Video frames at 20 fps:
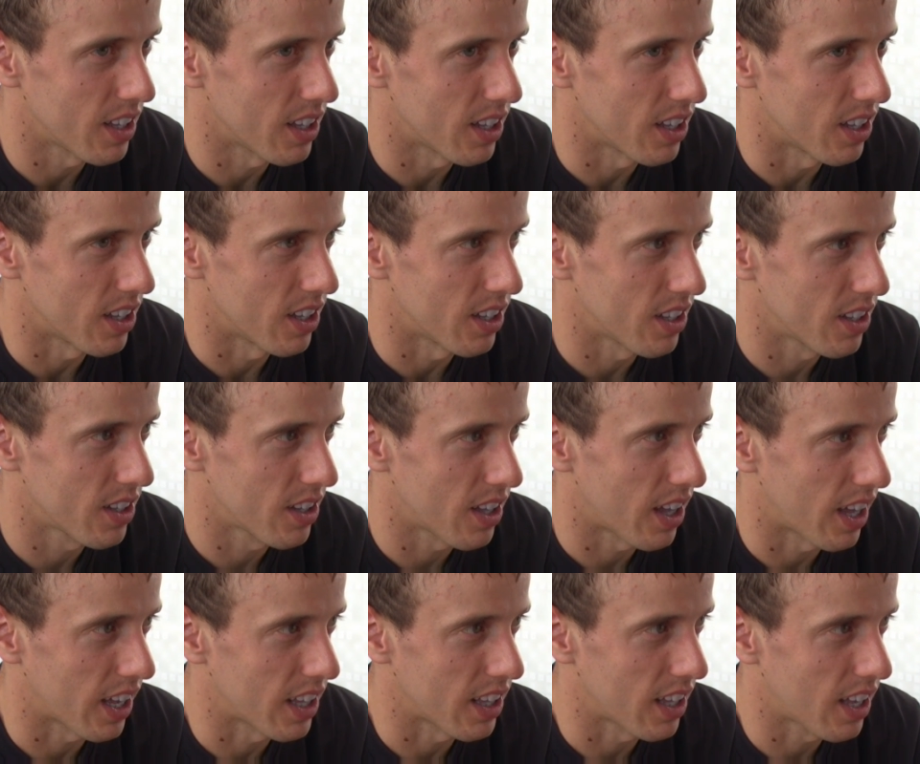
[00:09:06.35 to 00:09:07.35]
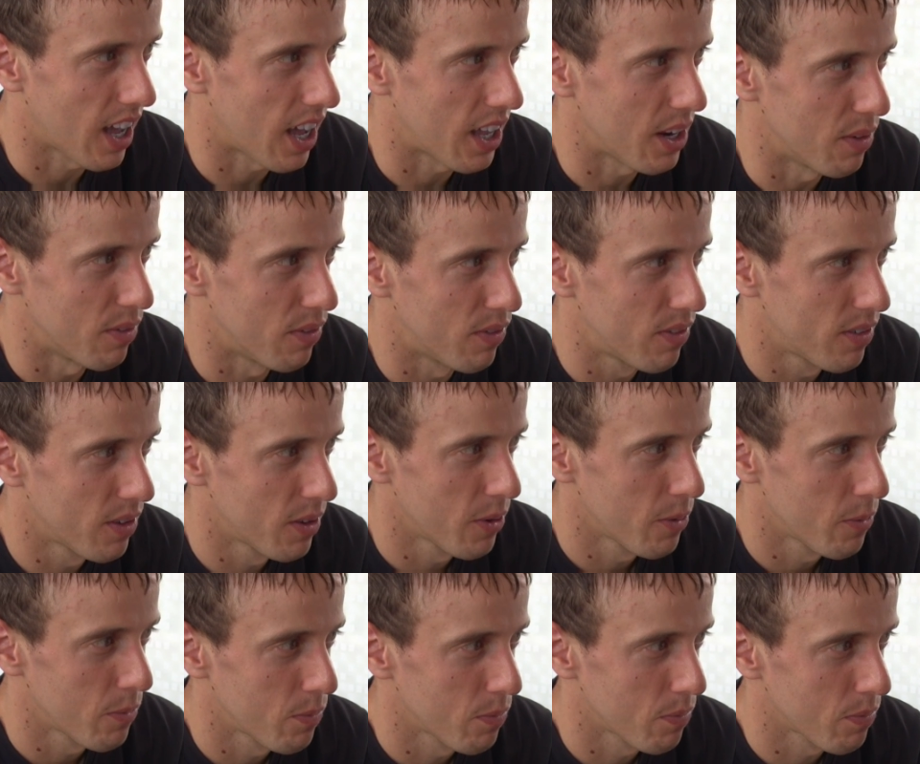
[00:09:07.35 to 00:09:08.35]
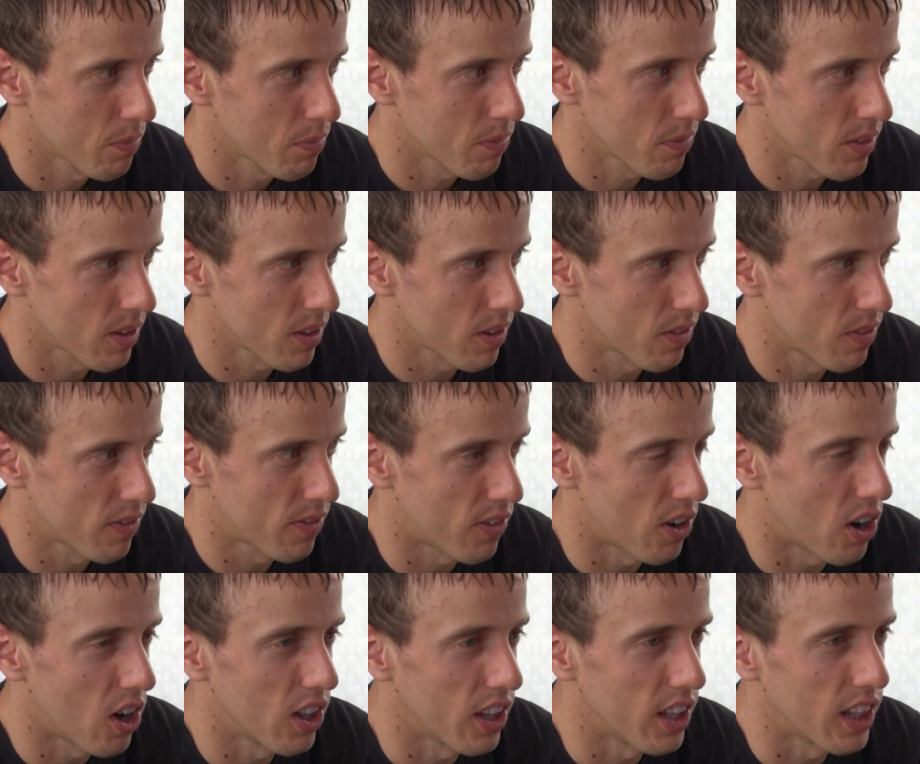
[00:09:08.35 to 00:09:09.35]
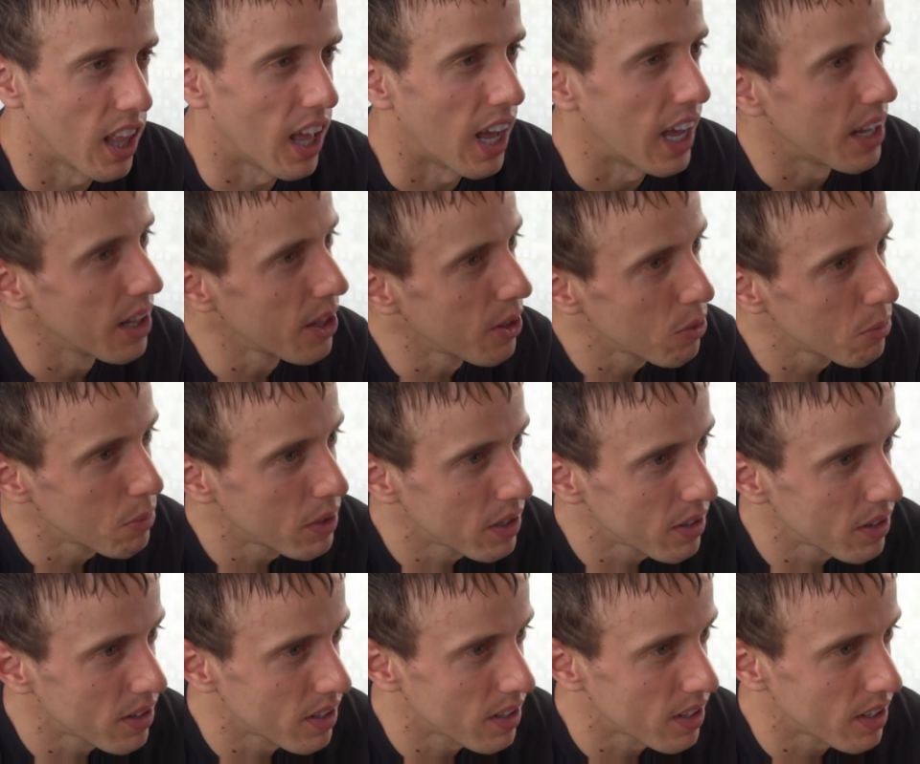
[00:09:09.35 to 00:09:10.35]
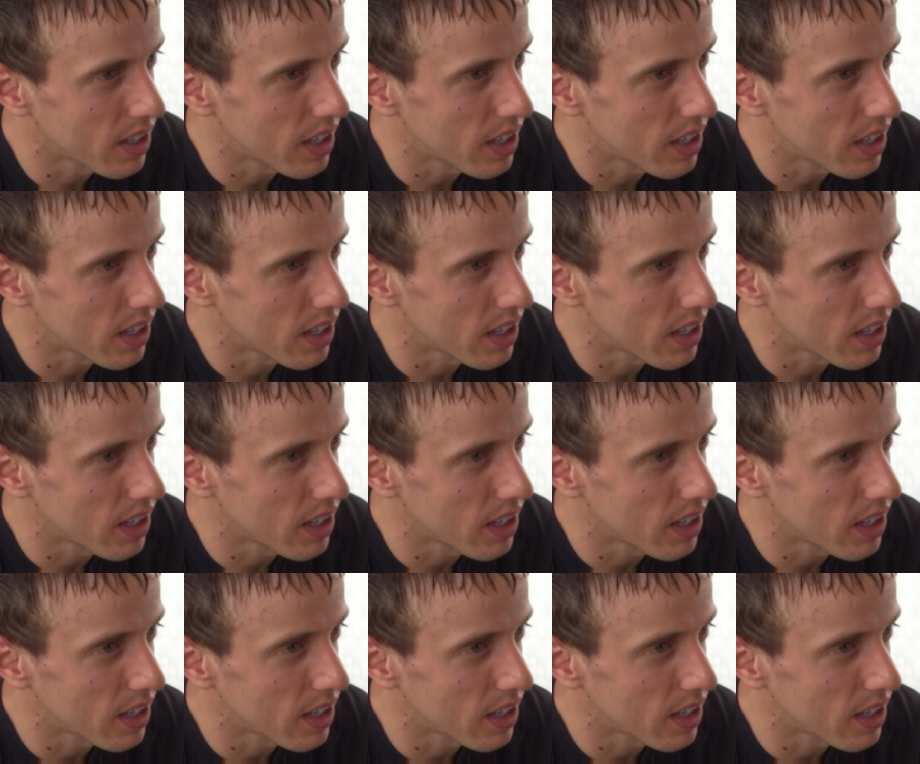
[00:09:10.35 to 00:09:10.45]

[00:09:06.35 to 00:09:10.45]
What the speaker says: I can kind of fall in line a little bit,